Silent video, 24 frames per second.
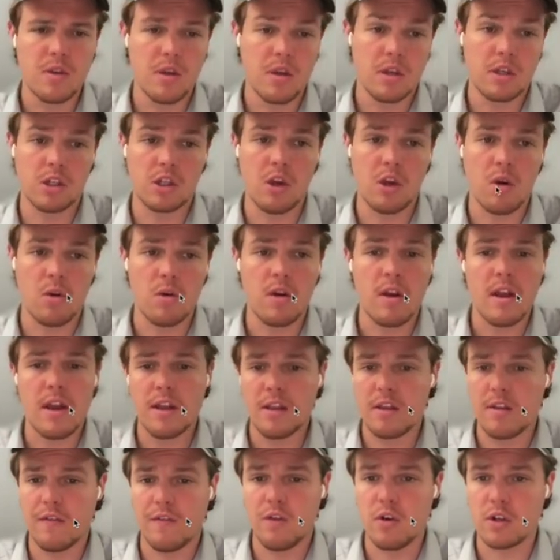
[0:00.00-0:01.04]
So
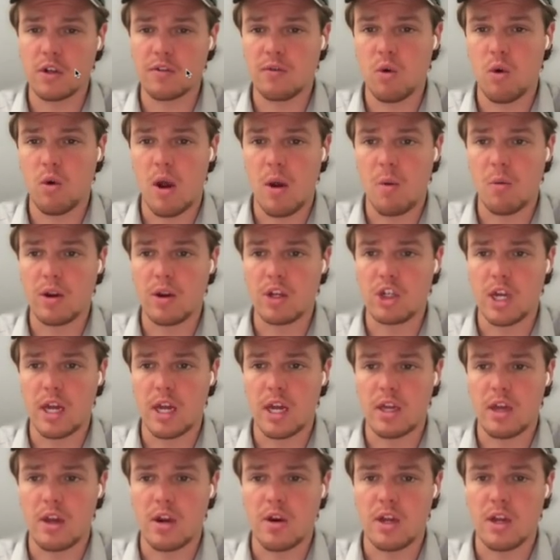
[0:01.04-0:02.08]
the first flow I want to check
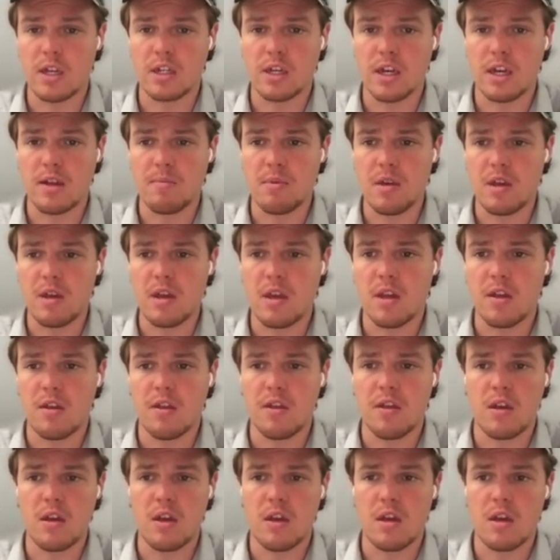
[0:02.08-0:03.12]
here is going to be
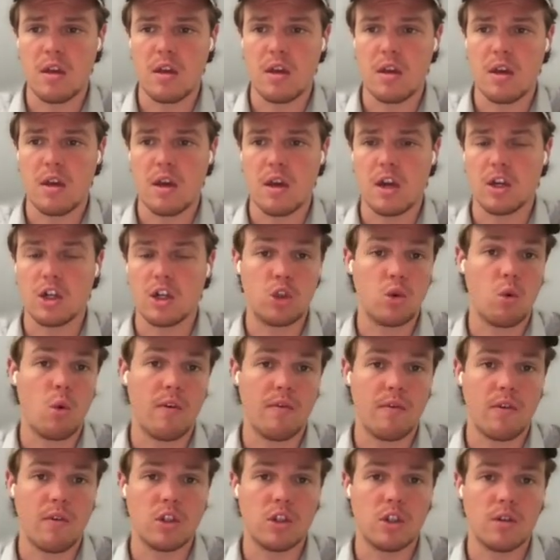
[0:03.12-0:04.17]
the uh, short
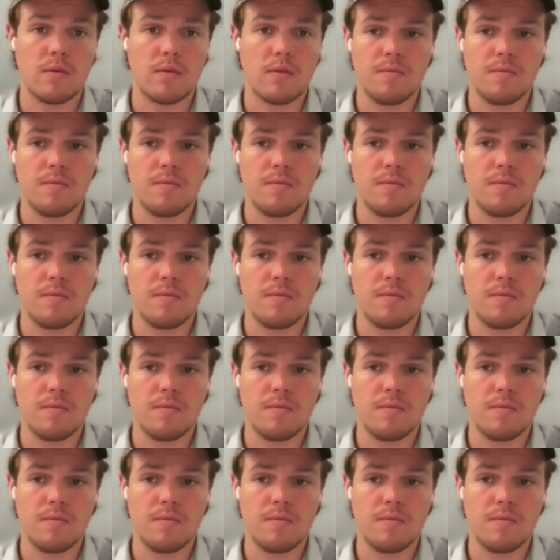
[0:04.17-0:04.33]
version.